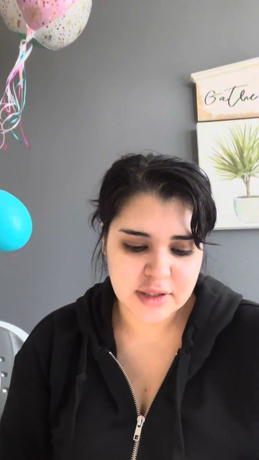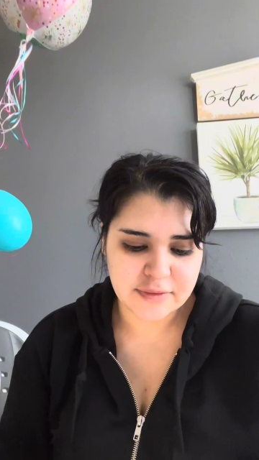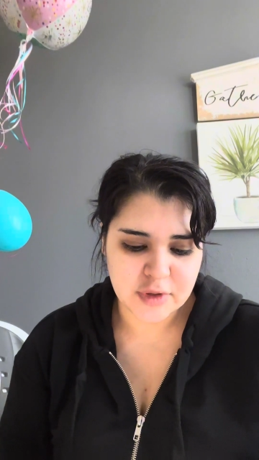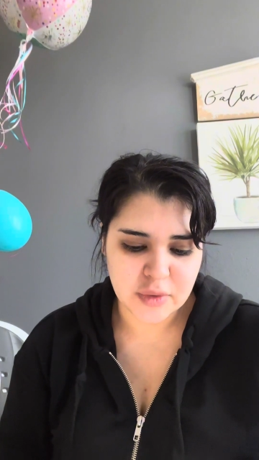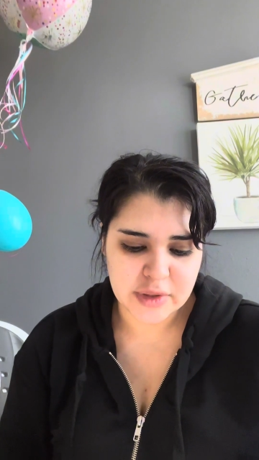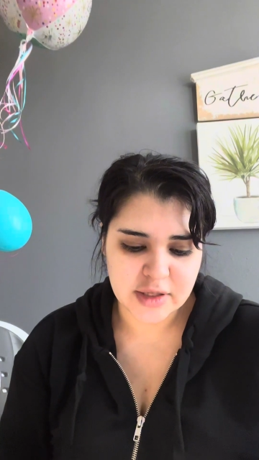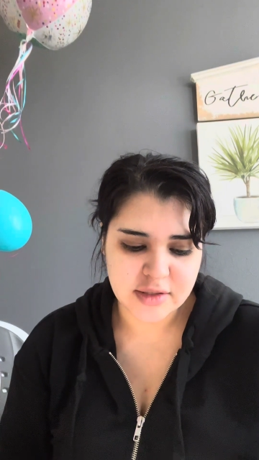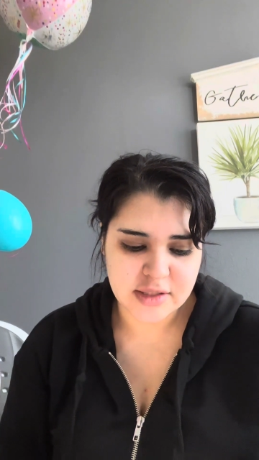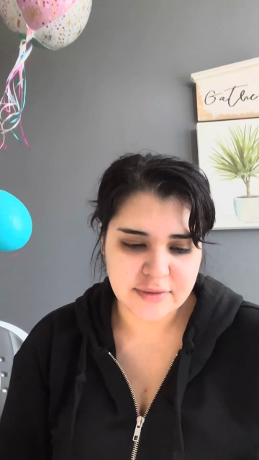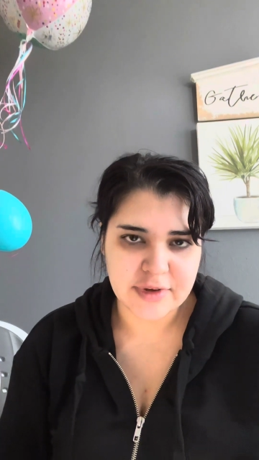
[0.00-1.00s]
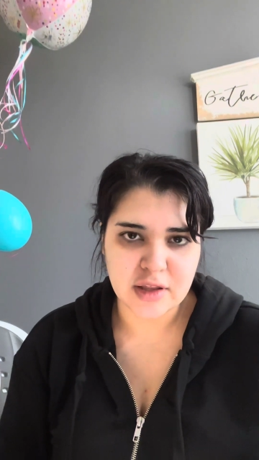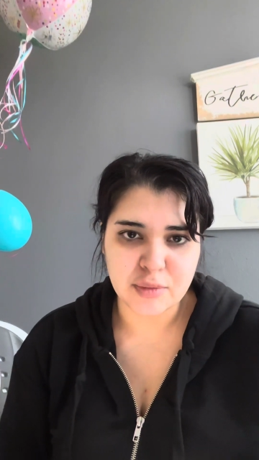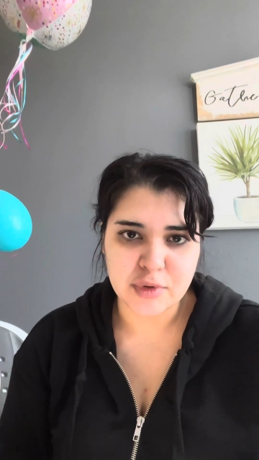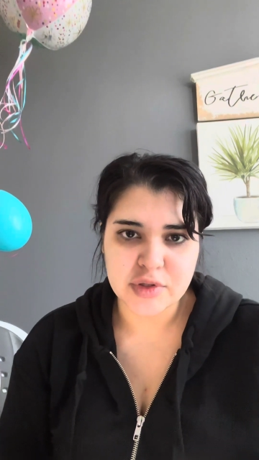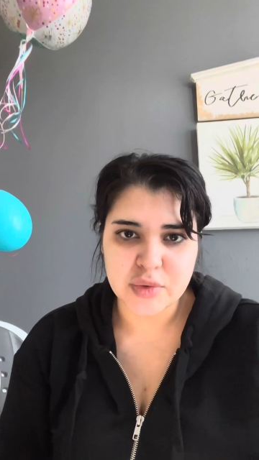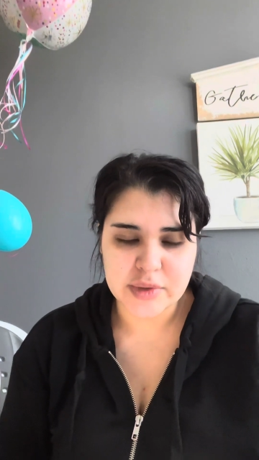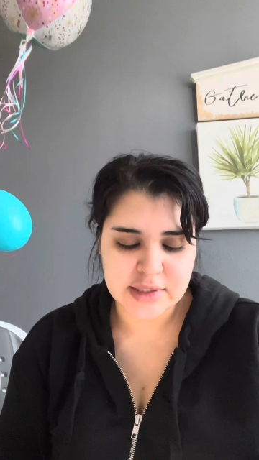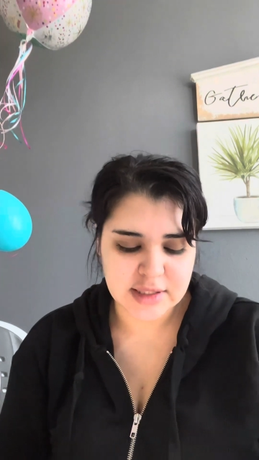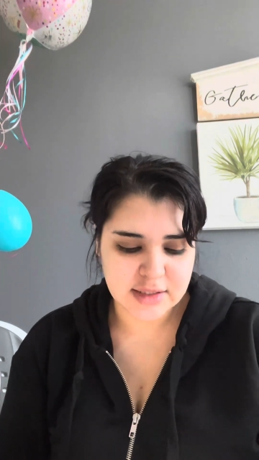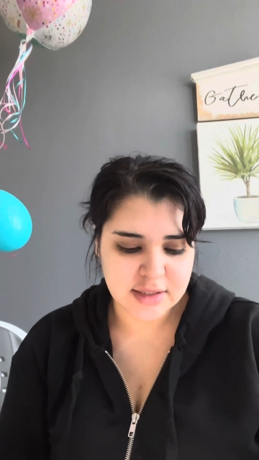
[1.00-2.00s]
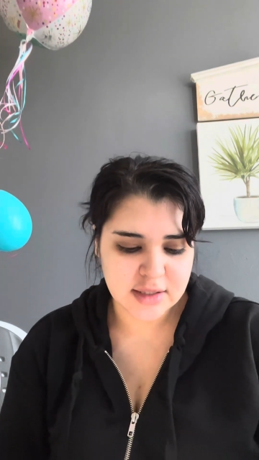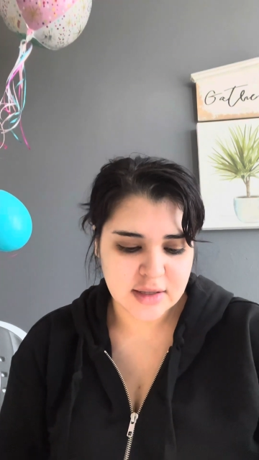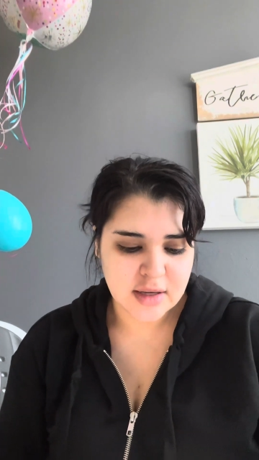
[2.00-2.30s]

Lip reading: if no one else is available to assist?